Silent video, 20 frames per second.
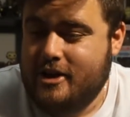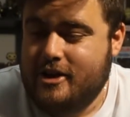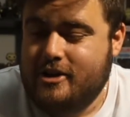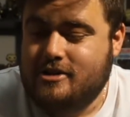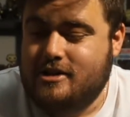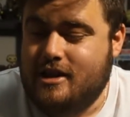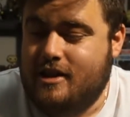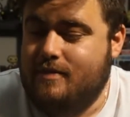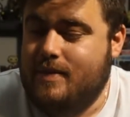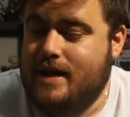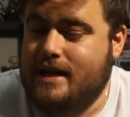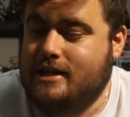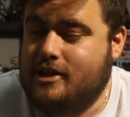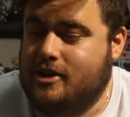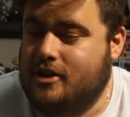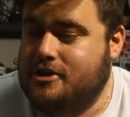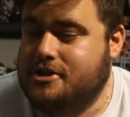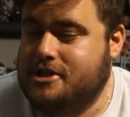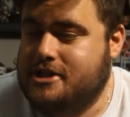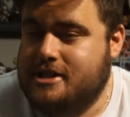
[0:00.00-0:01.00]
So I've made the
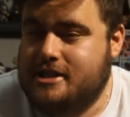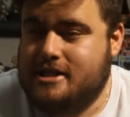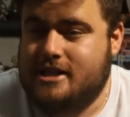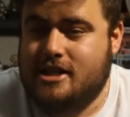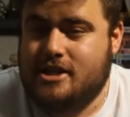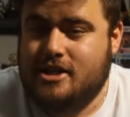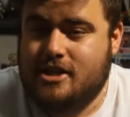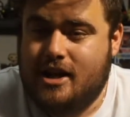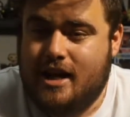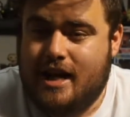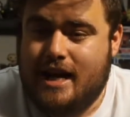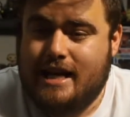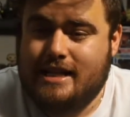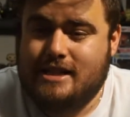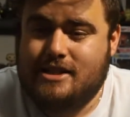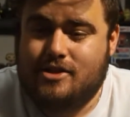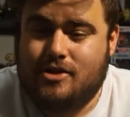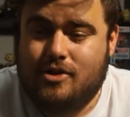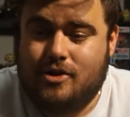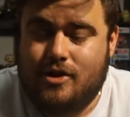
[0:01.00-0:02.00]
conscious decision,
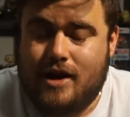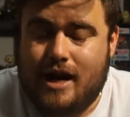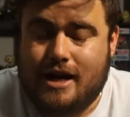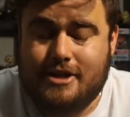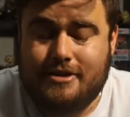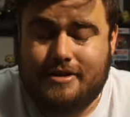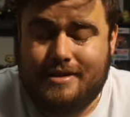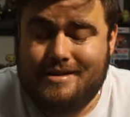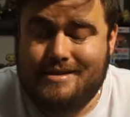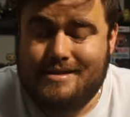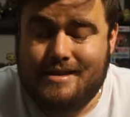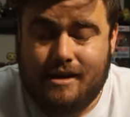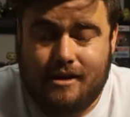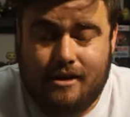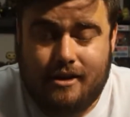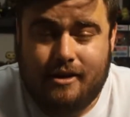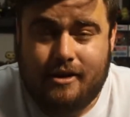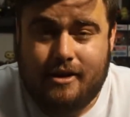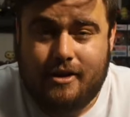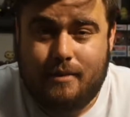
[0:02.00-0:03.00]
guys, to actually
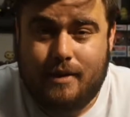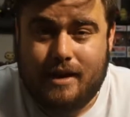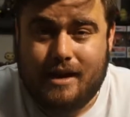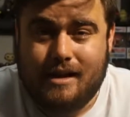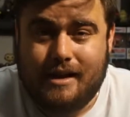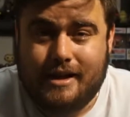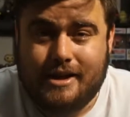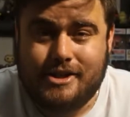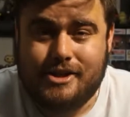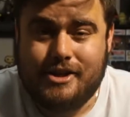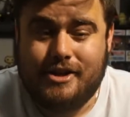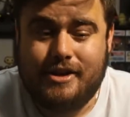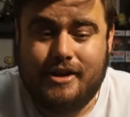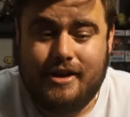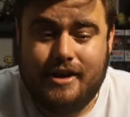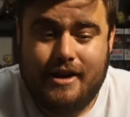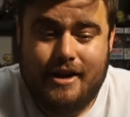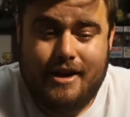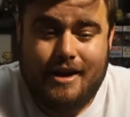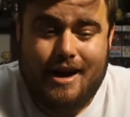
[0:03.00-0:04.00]
sell a lot of my collection.
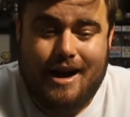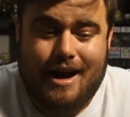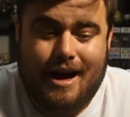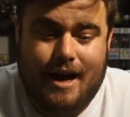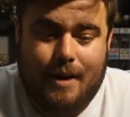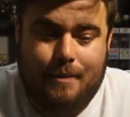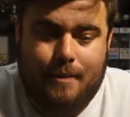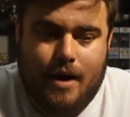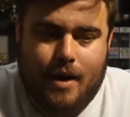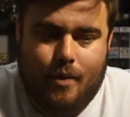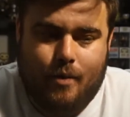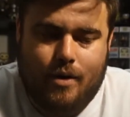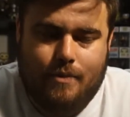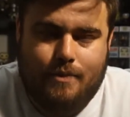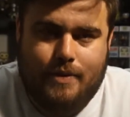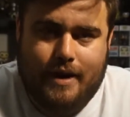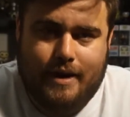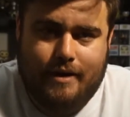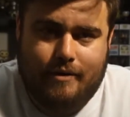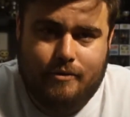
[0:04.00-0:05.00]
I won't
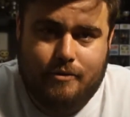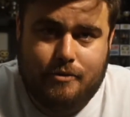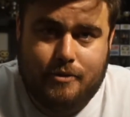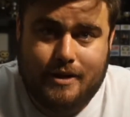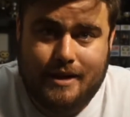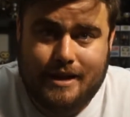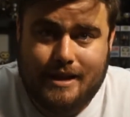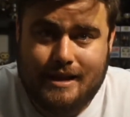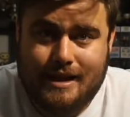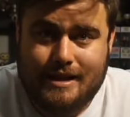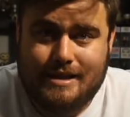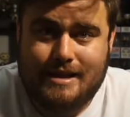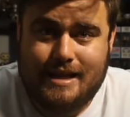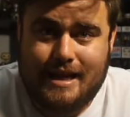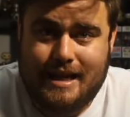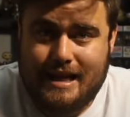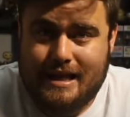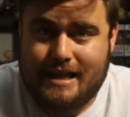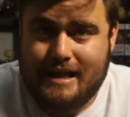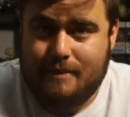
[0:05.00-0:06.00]
be really collecting
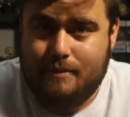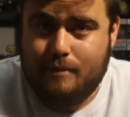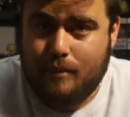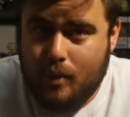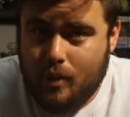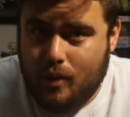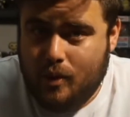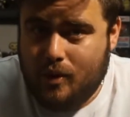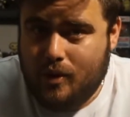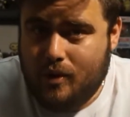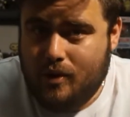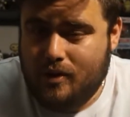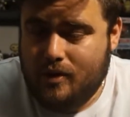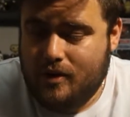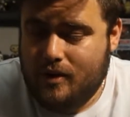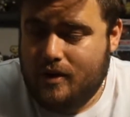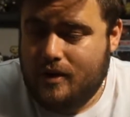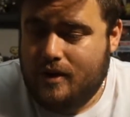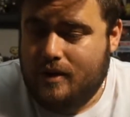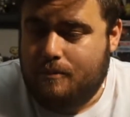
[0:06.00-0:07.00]
anything more
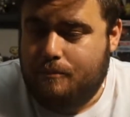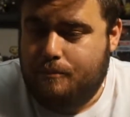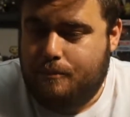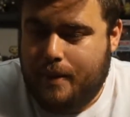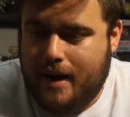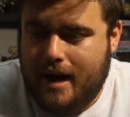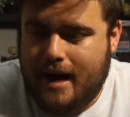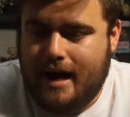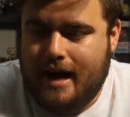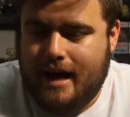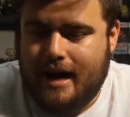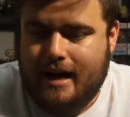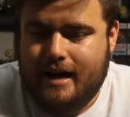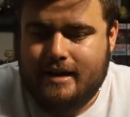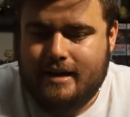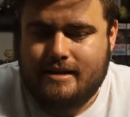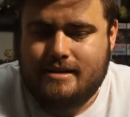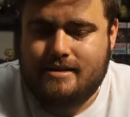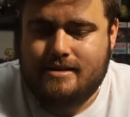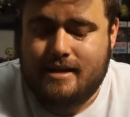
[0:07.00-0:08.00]

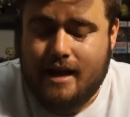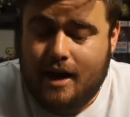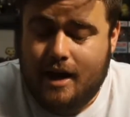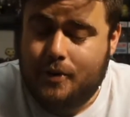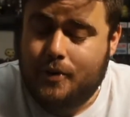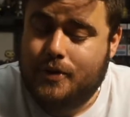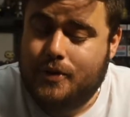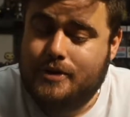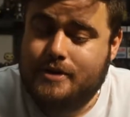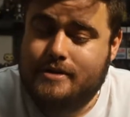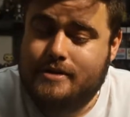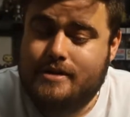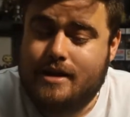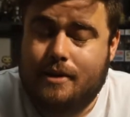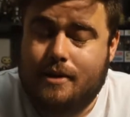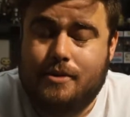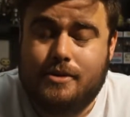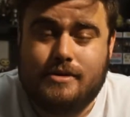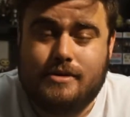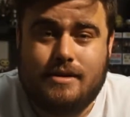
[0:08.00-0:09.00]
bar Star Wars.
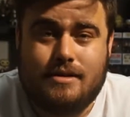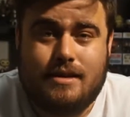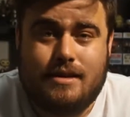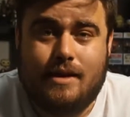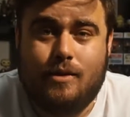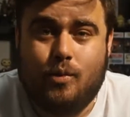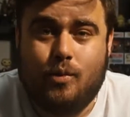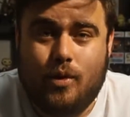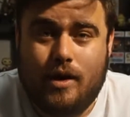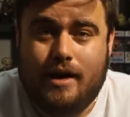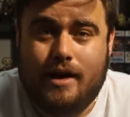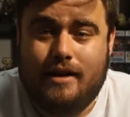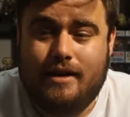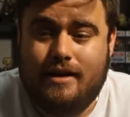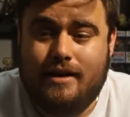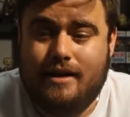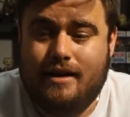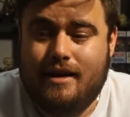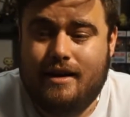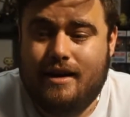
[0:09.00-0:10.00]
Star Wars is the
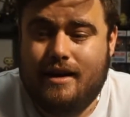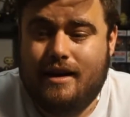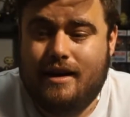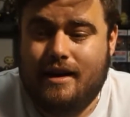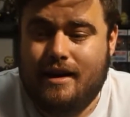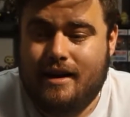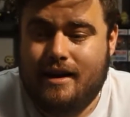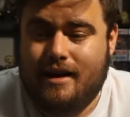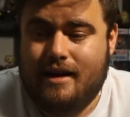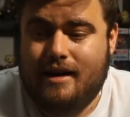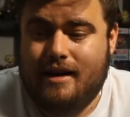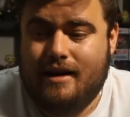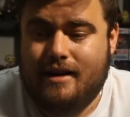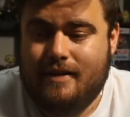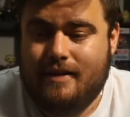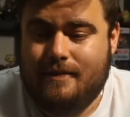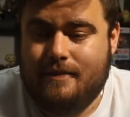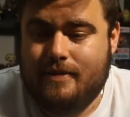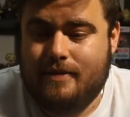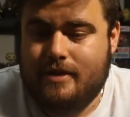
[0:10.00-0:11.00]
one
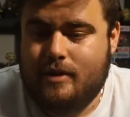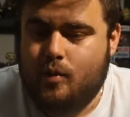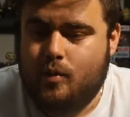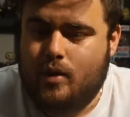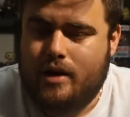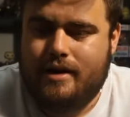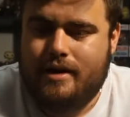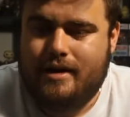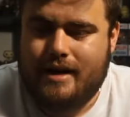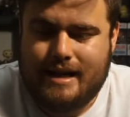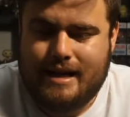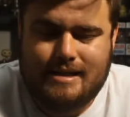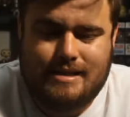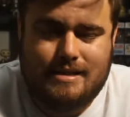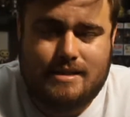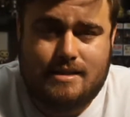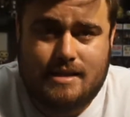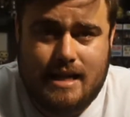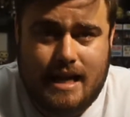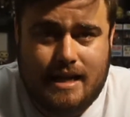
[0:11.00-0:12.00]
I guess
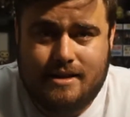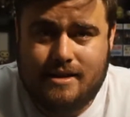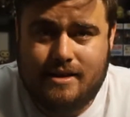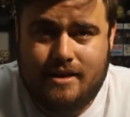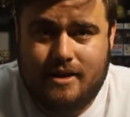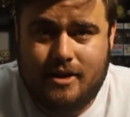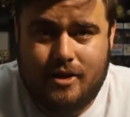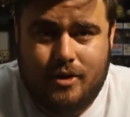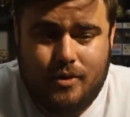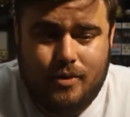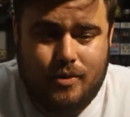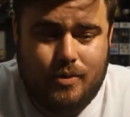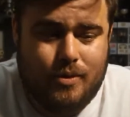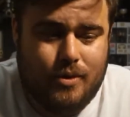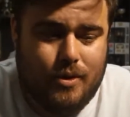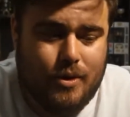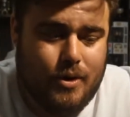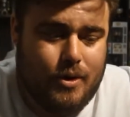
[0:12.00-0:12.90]
set that you